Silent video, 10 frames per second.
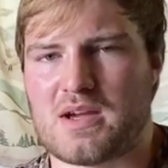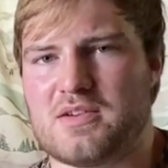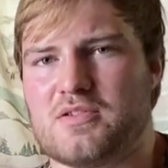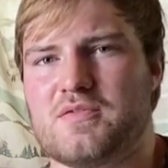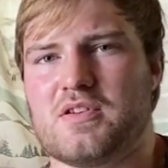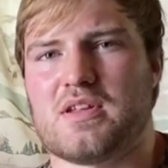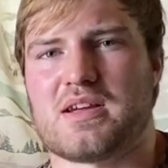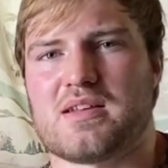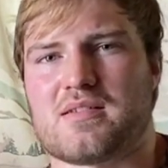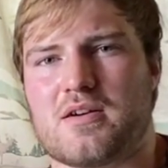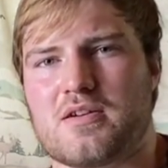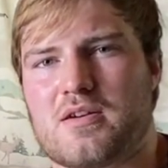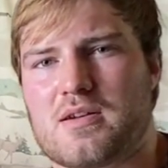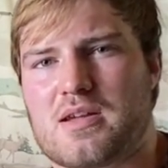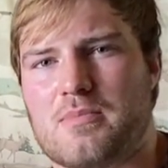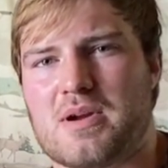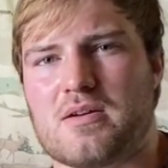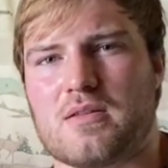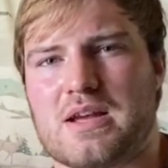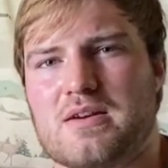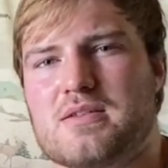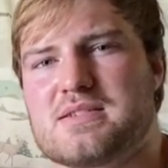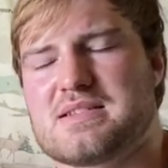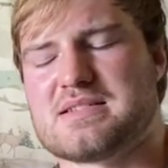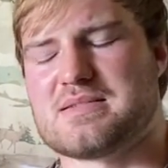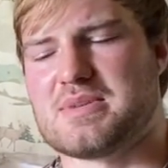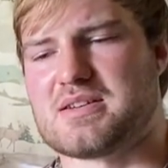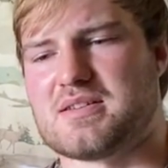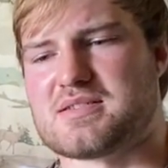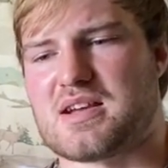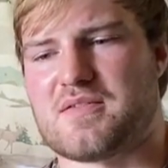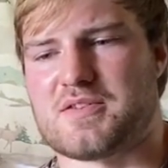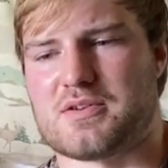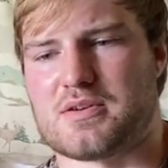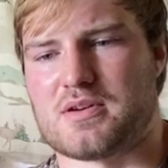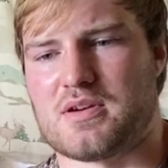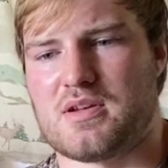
I do feel like it's harder to get a bear later in the season because after,